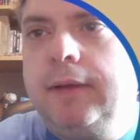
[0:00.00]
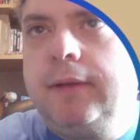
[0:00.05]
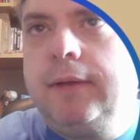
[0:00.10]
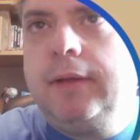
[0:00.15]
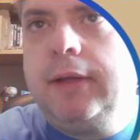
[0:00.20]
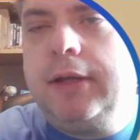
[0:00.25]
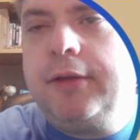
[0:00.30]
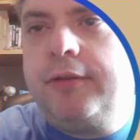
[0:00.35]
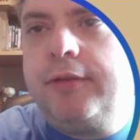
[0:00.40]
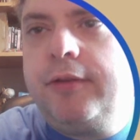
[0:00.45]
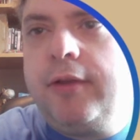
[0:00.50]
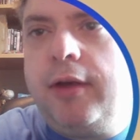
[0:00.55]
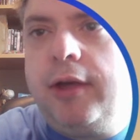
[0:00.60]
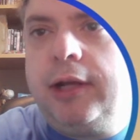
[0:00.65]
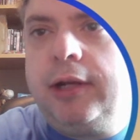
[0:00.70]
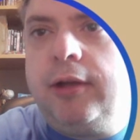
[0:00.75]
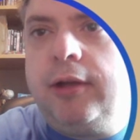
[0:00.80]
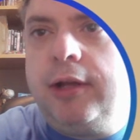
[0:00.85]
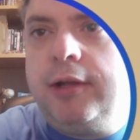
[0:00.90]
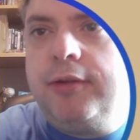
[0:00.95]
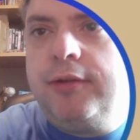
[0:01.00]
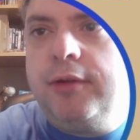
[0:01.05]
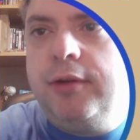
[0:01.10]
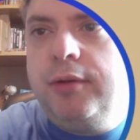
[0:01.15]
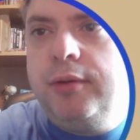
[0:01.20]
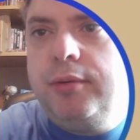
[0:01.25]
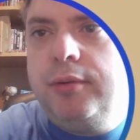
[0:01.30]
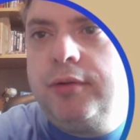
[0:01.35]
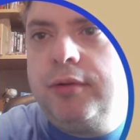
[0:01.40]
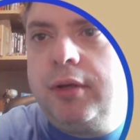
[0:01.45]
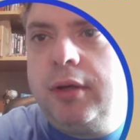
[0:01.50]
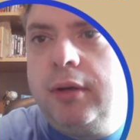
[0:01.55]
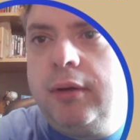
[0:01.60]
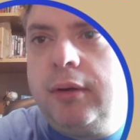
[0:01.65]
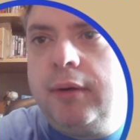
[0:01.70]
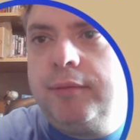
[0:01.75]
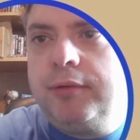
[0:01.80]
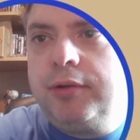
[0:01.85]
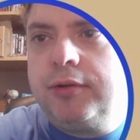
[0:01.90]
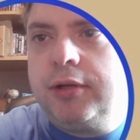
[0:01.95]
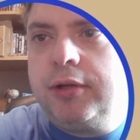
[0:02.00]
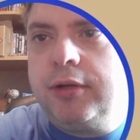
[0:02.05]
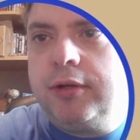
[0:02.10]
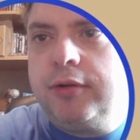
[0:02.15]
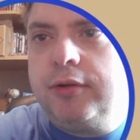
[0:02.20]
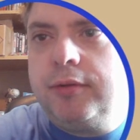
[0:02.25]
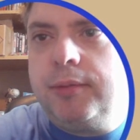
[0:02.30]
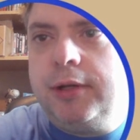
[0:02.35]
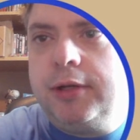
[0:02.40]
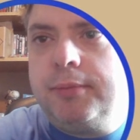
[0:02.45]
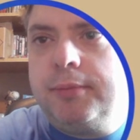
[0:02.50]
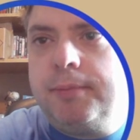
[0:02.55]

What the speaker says: that's Dying Light 2, so I'm just going to switch